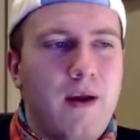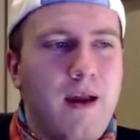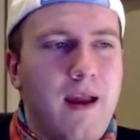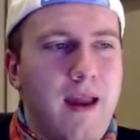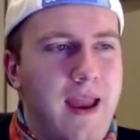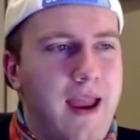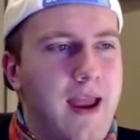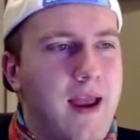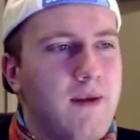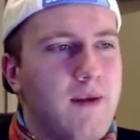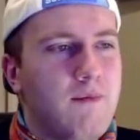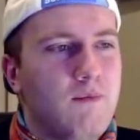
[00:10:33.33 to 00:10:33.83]

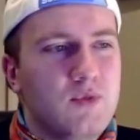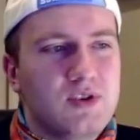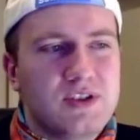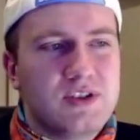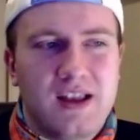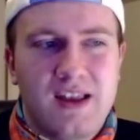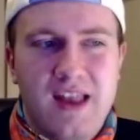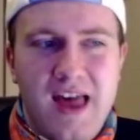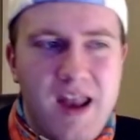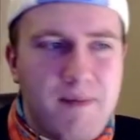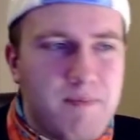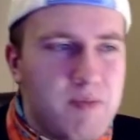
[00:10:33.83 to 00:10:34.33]
And we saw a
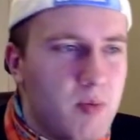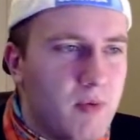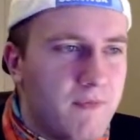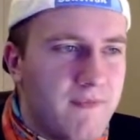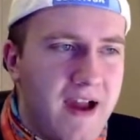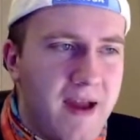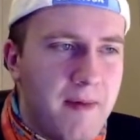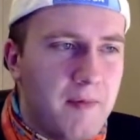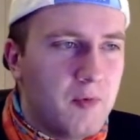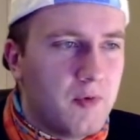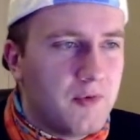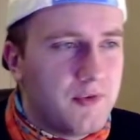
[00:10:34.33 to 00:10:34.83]
lot of people
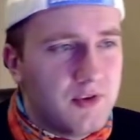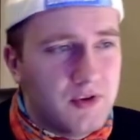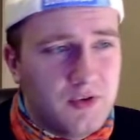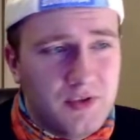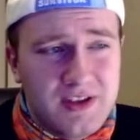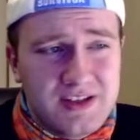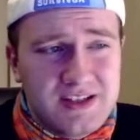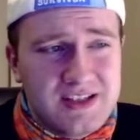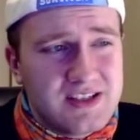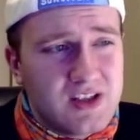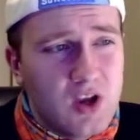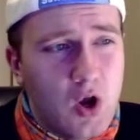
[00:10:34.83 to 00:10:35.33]
vibing with her.
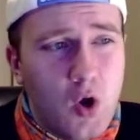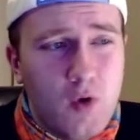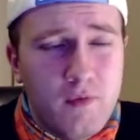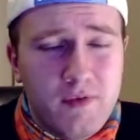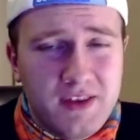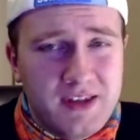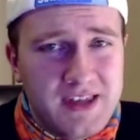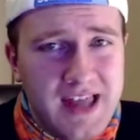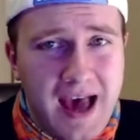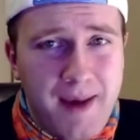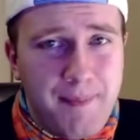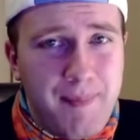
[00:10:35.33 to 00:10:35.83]
This is an
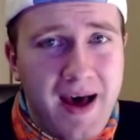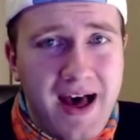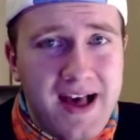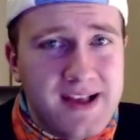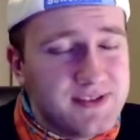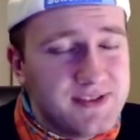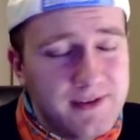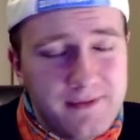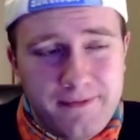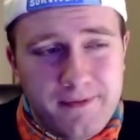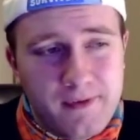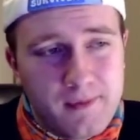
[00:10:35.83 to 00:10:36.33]
over-the-top
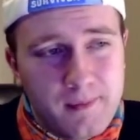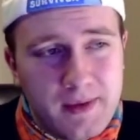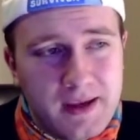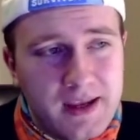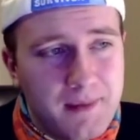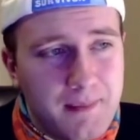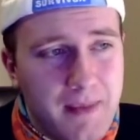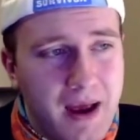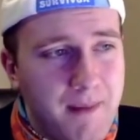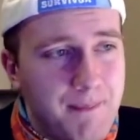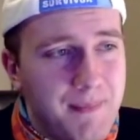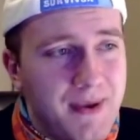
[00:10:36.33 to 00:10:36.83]
positive for me, in
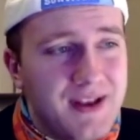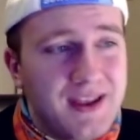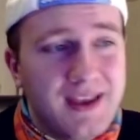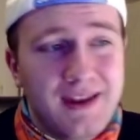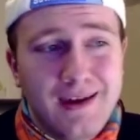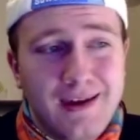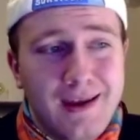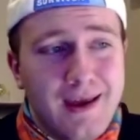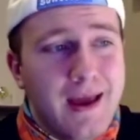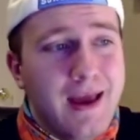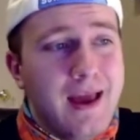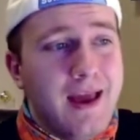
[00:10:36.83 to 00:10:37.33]
my opinion.
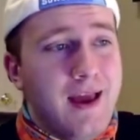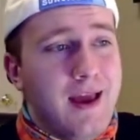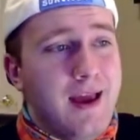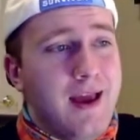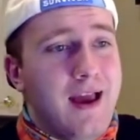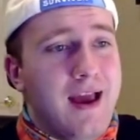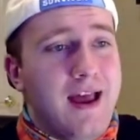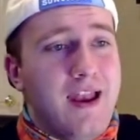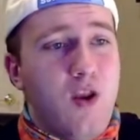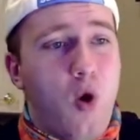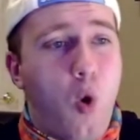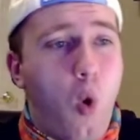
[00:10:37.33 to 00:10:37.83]

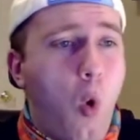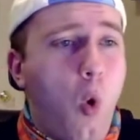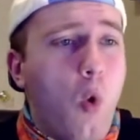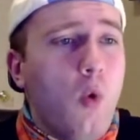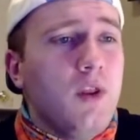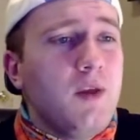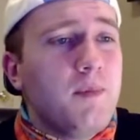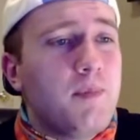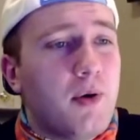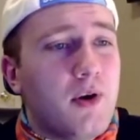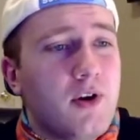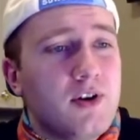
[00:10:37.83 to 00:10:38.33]
And the only
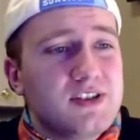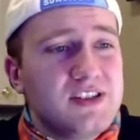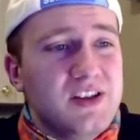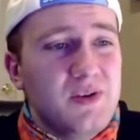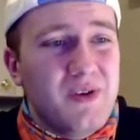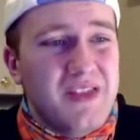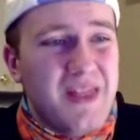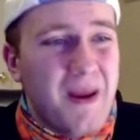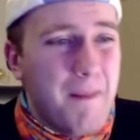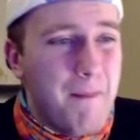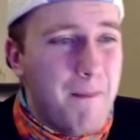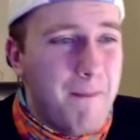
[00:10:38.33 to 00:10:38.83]
person
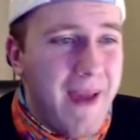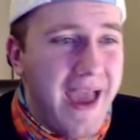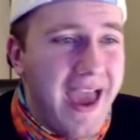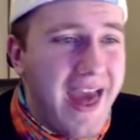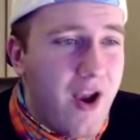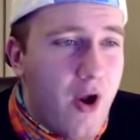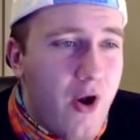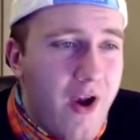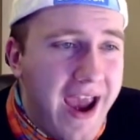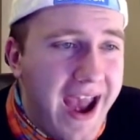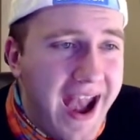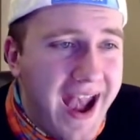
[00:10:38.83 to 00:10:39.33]
with a
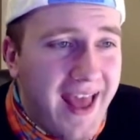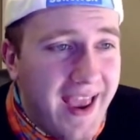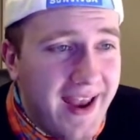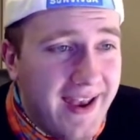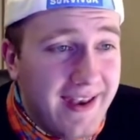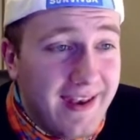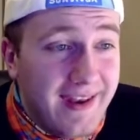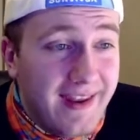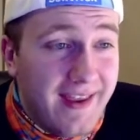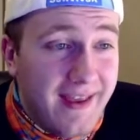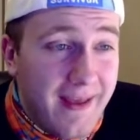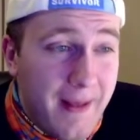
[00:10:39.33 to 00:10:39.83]
better edit
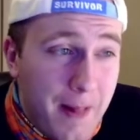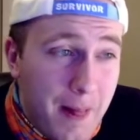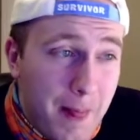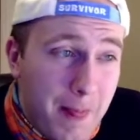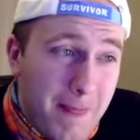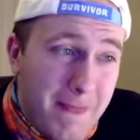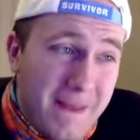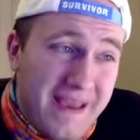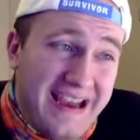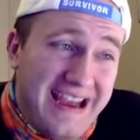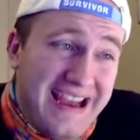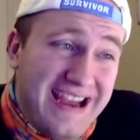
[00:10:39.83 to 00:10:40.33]

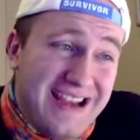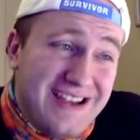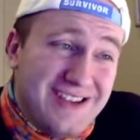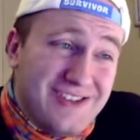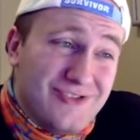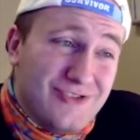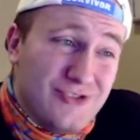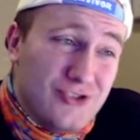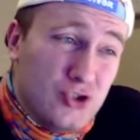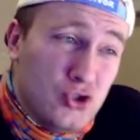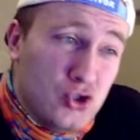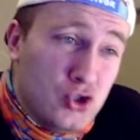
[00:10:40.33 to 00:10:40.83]
is
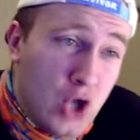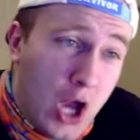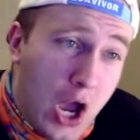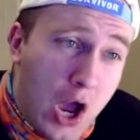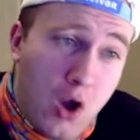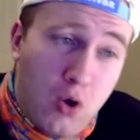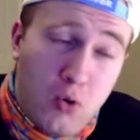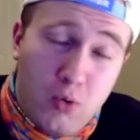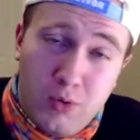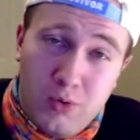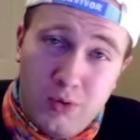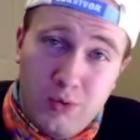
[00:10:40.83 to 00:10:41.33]

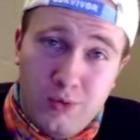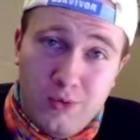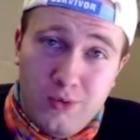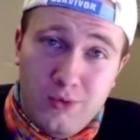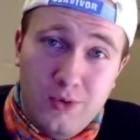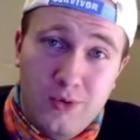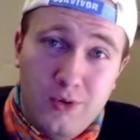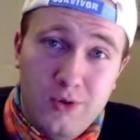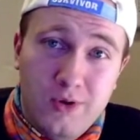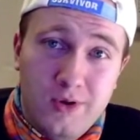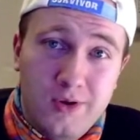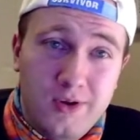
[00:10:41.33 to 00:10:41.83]
Joe,
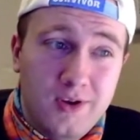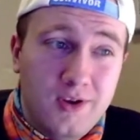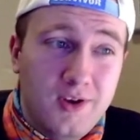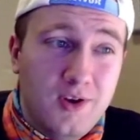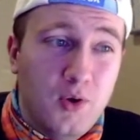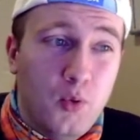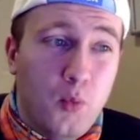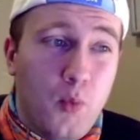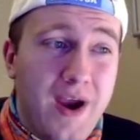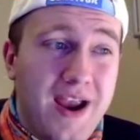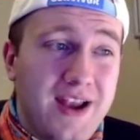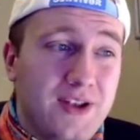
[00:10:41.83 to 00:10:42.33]

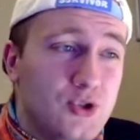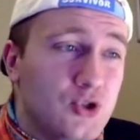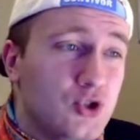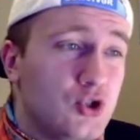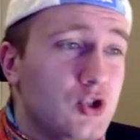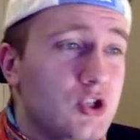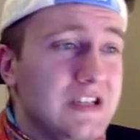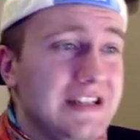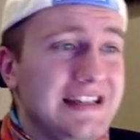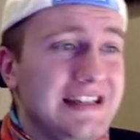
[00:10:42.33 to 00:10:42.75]
which